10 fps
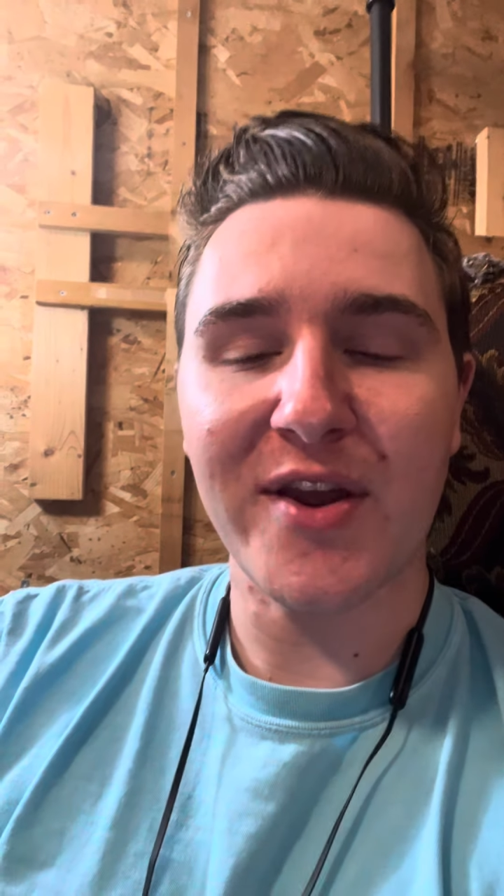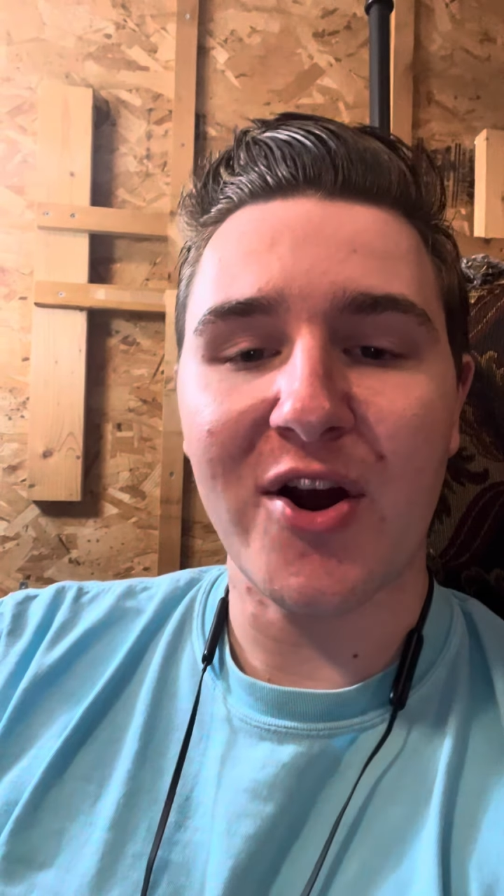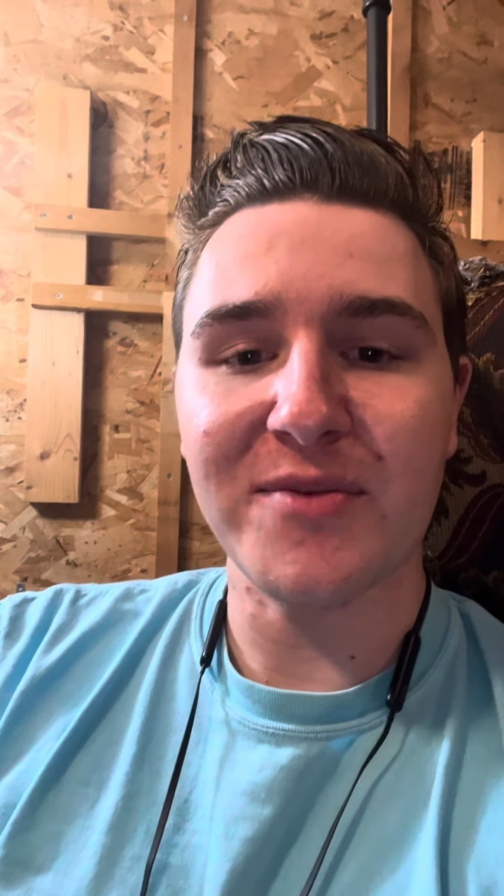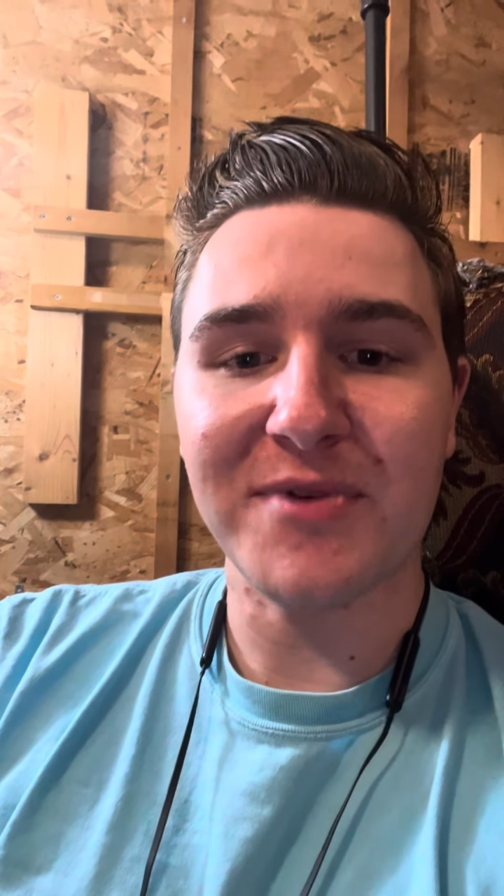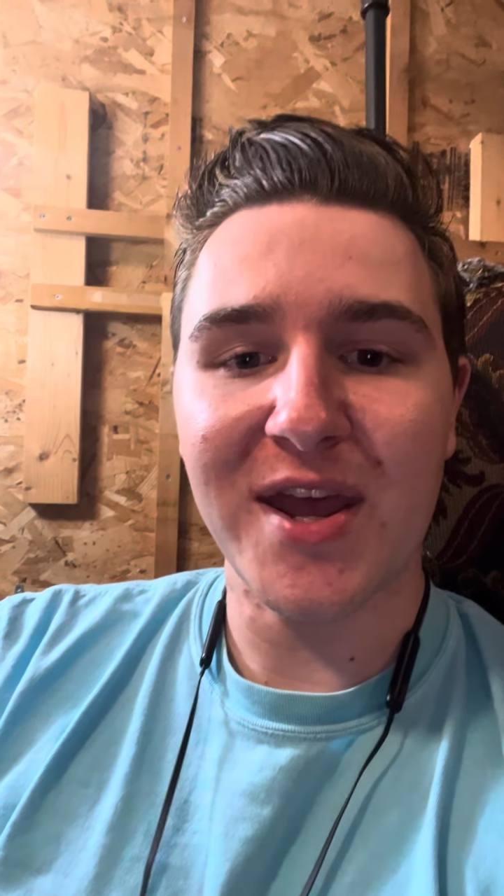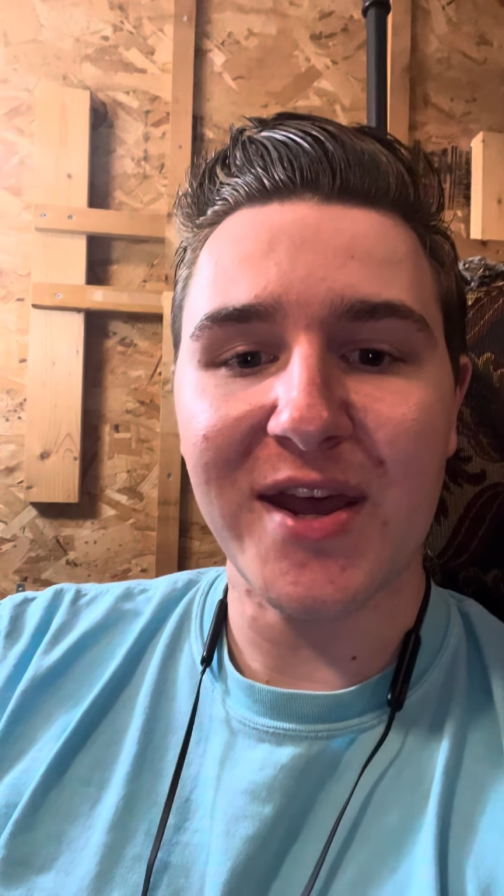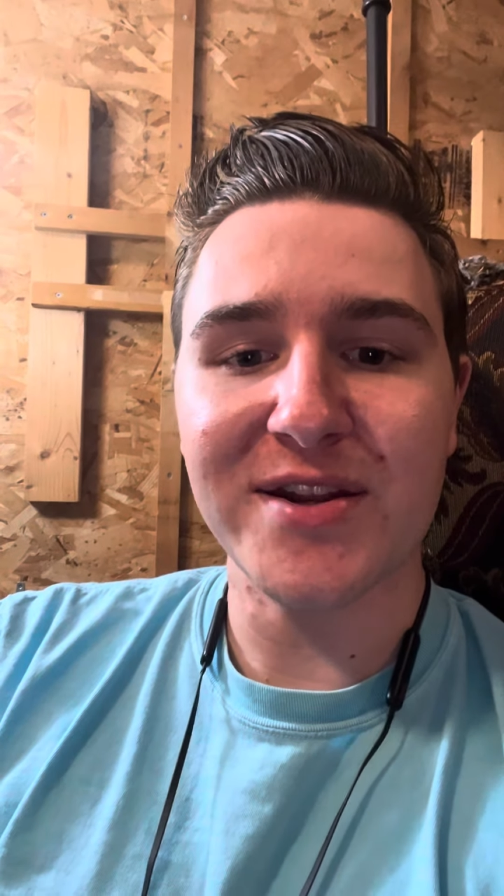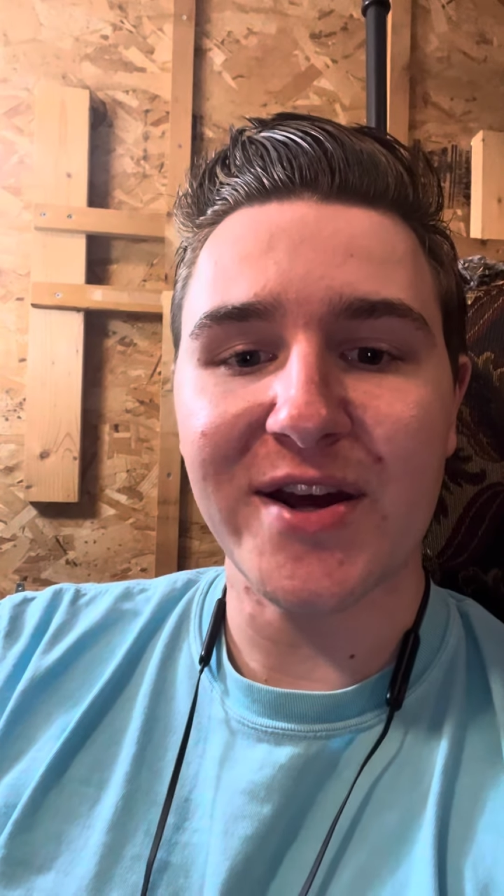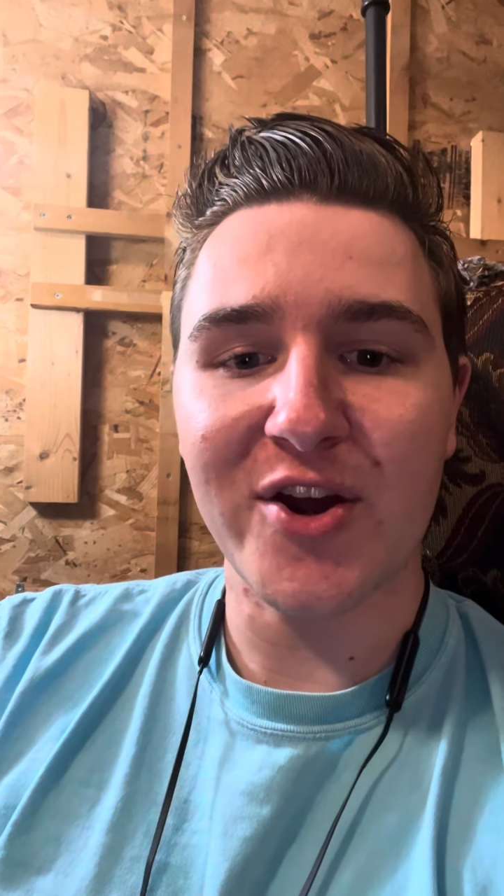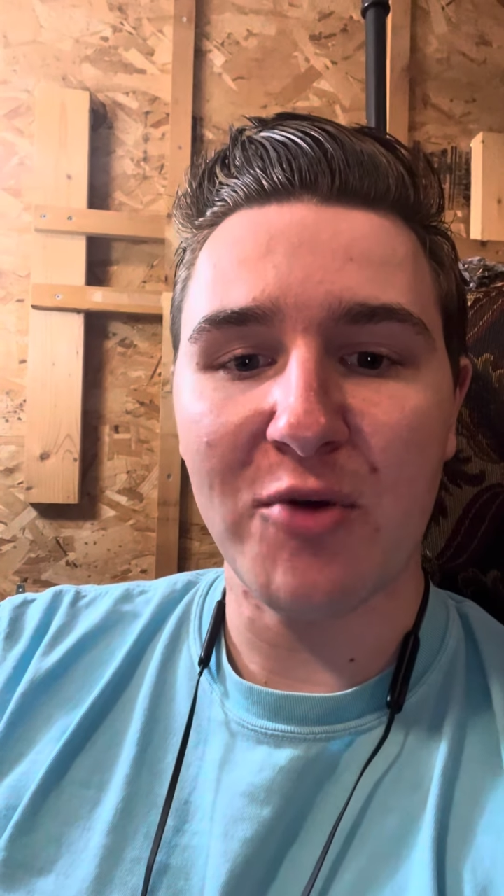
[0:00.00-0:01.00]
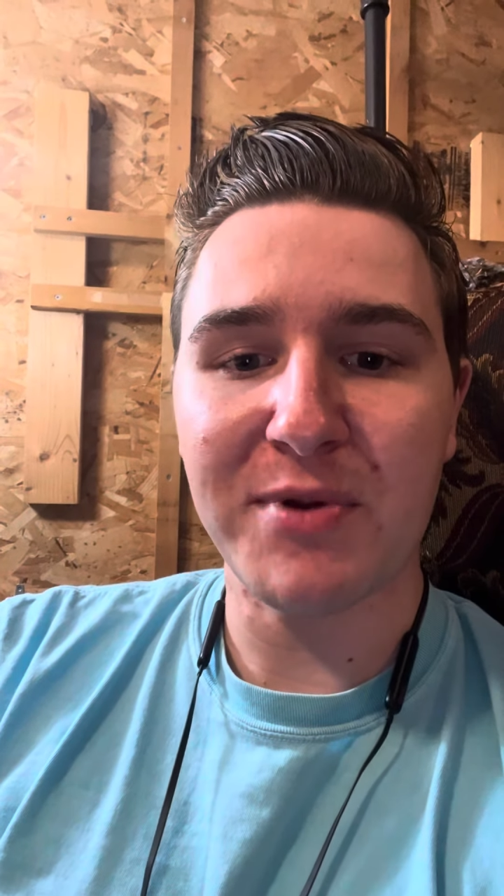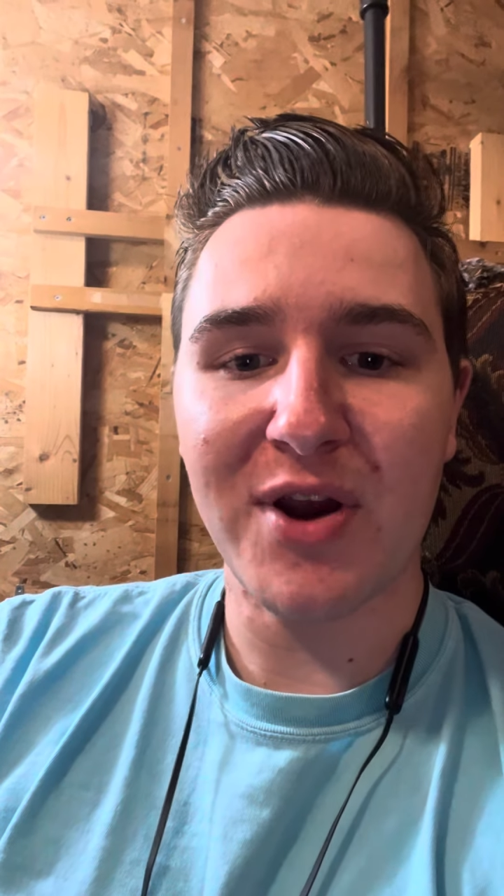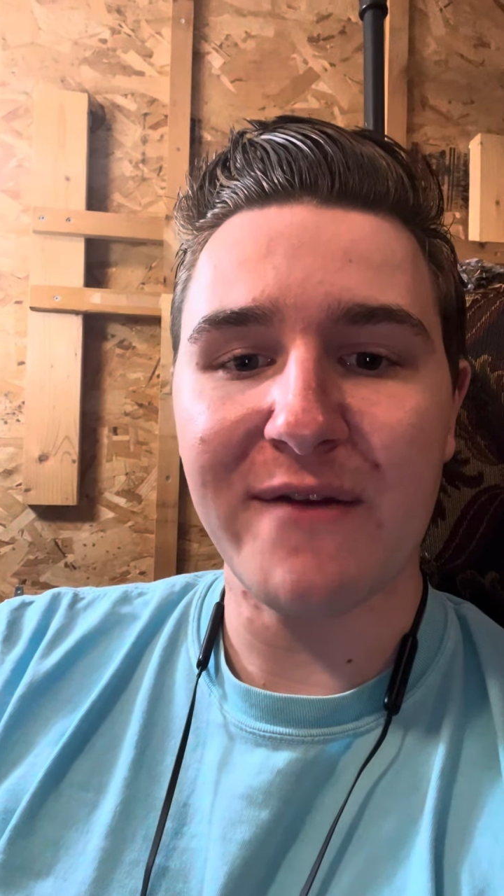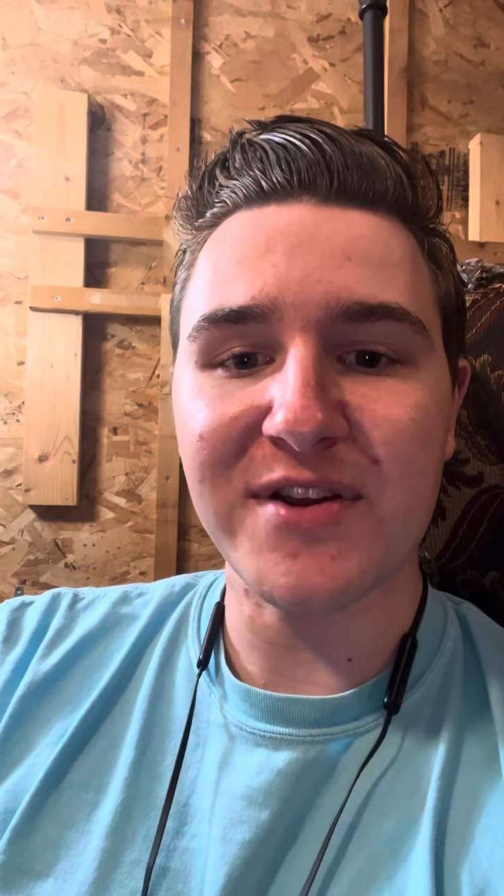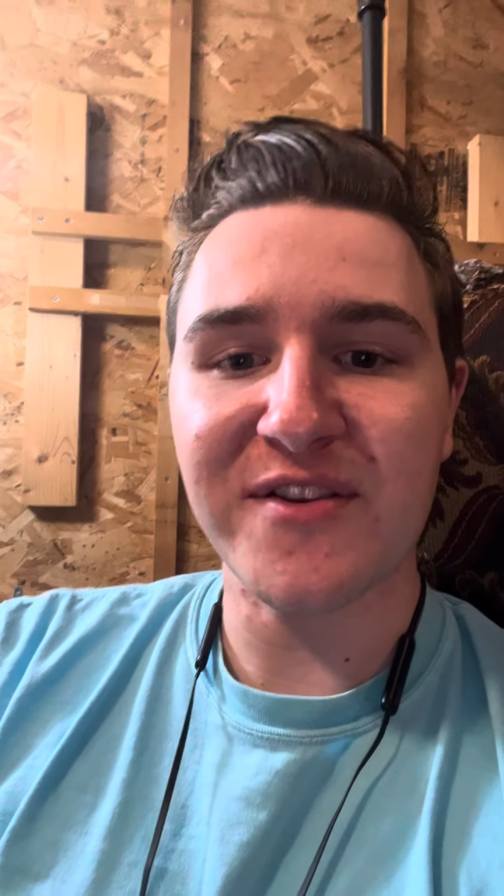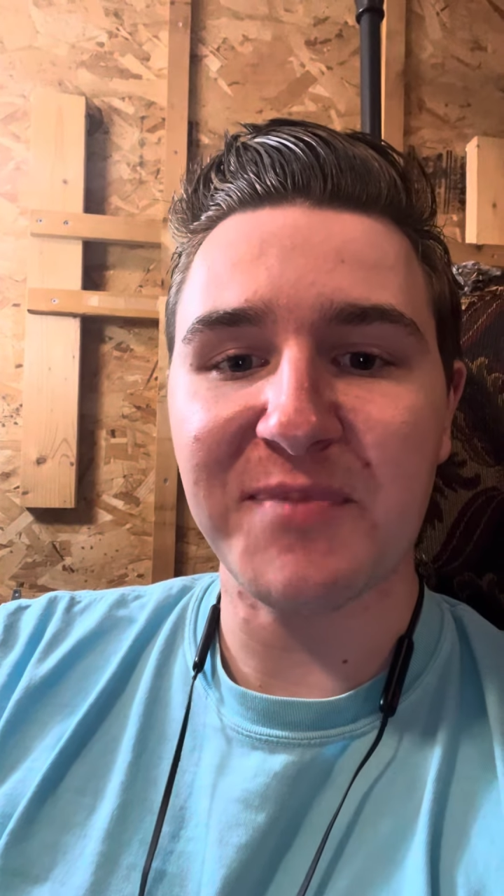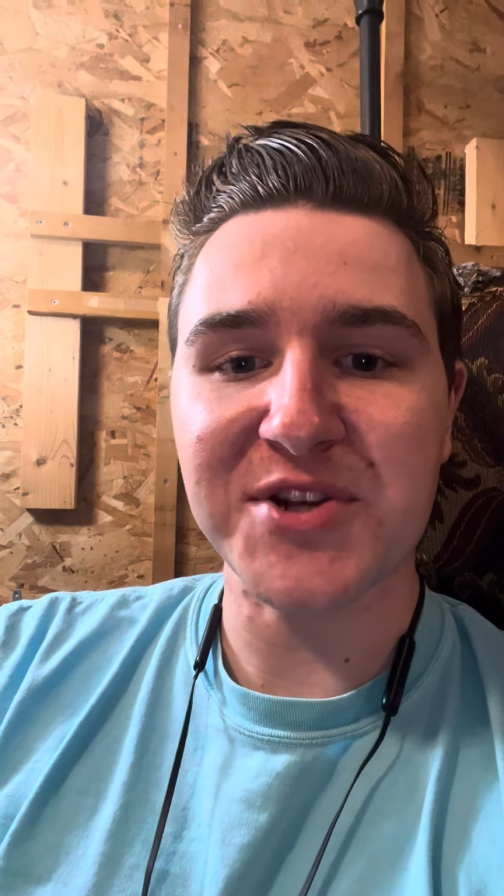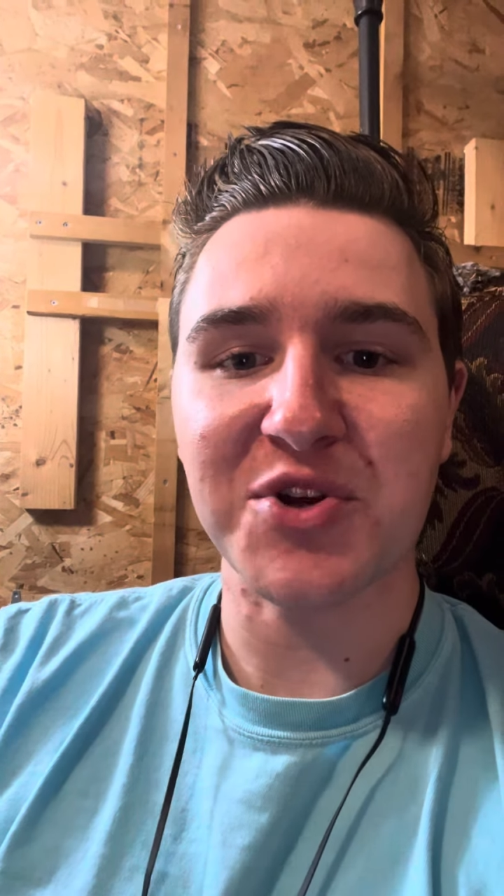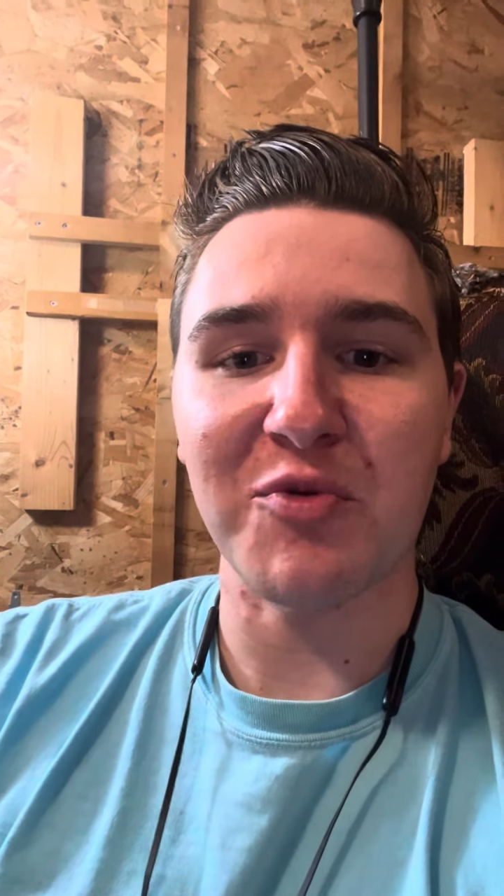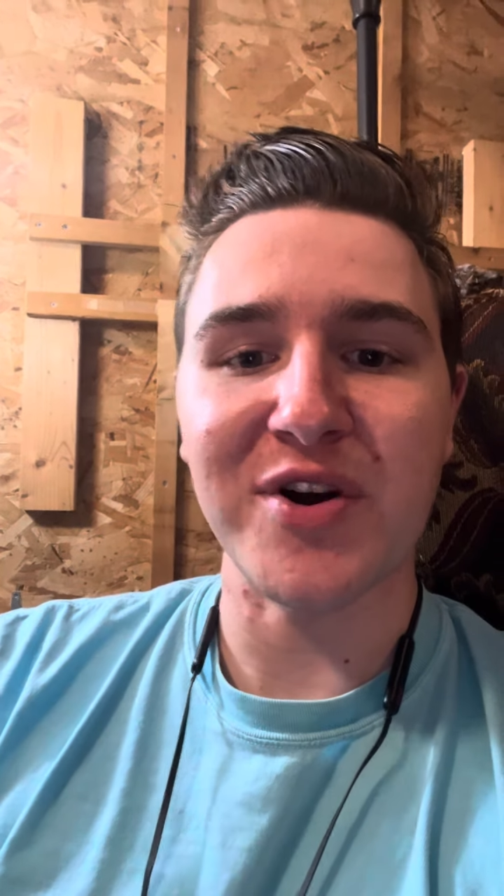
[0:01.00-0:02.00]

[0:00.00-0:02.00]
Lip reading: Autumn K, and I hope you're having a special one.